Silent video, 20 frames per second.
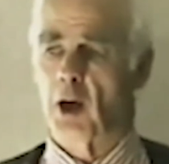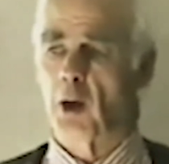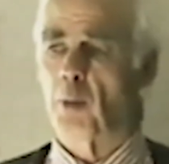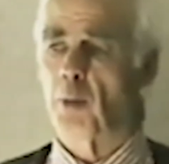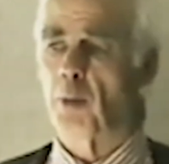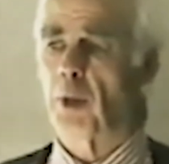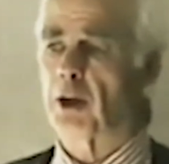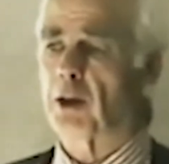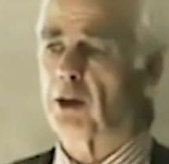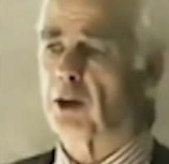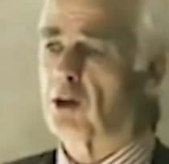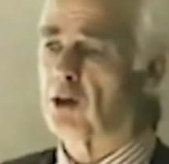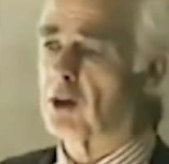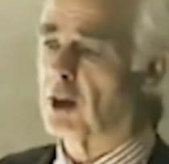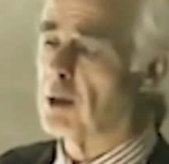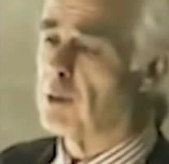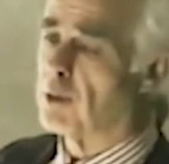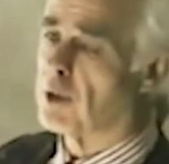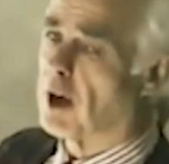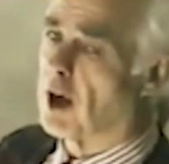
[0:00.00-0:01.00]
But at the
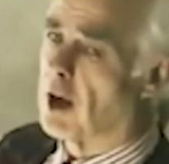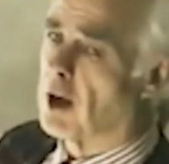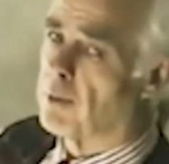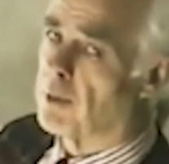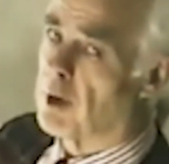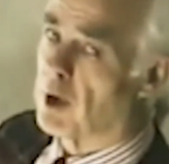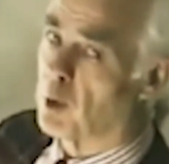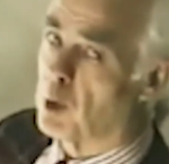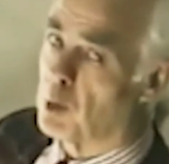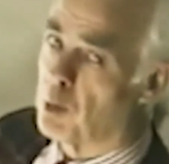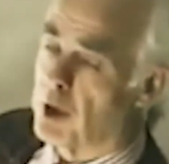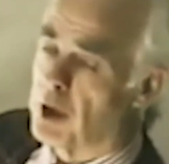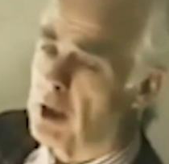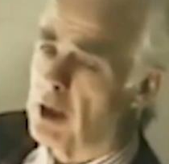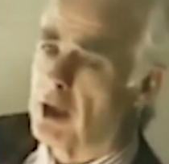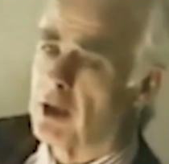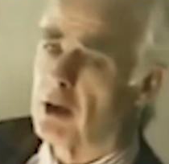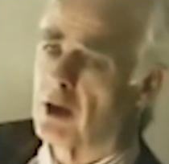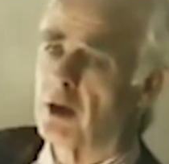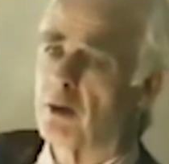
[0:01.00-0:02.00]
same time, there would be
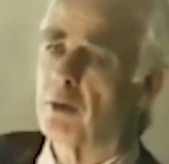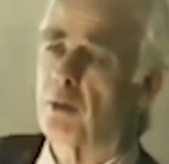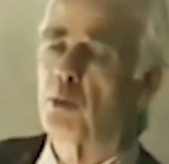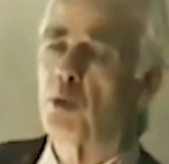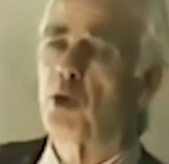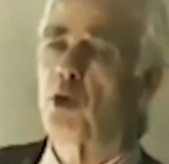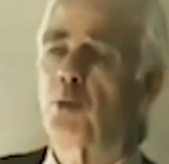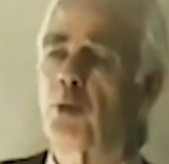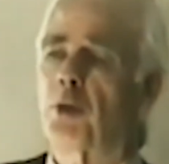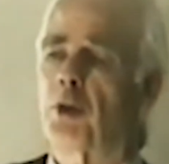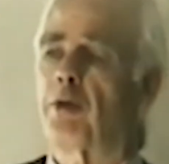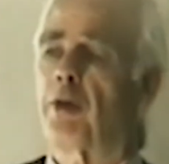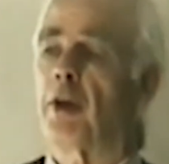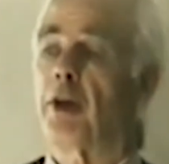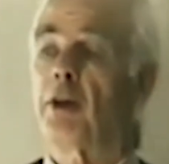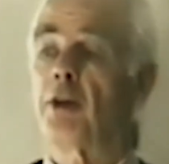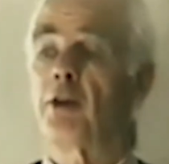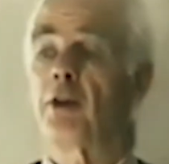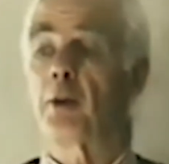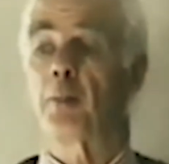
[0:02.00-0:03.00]
another movement of
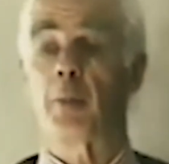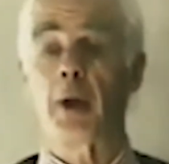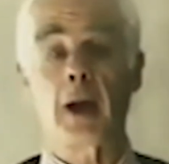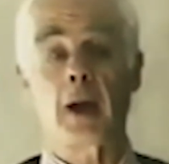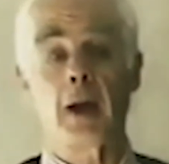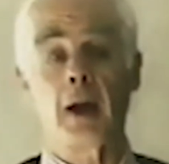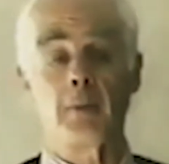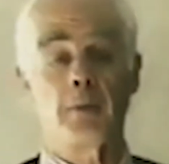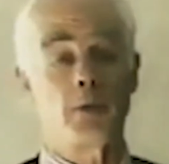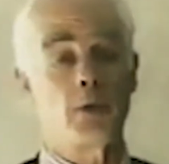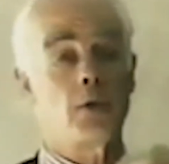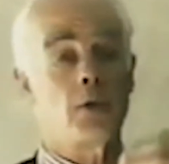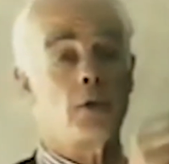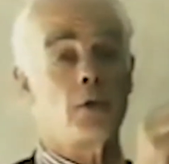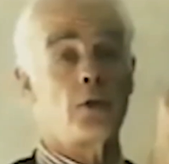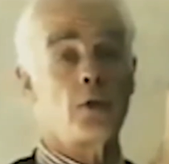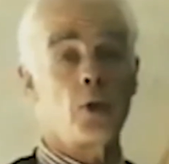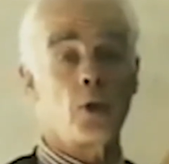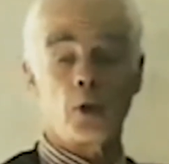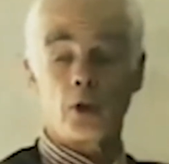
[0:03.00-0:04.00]
energy back up to
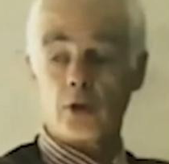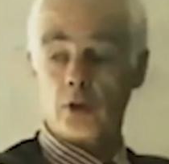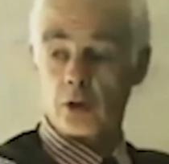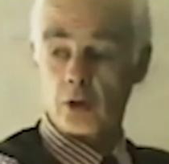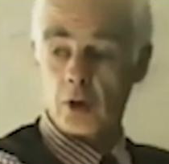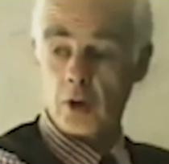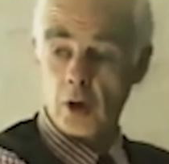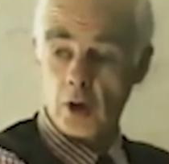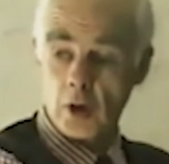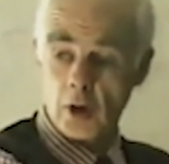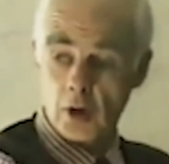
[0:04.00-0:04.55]
the source,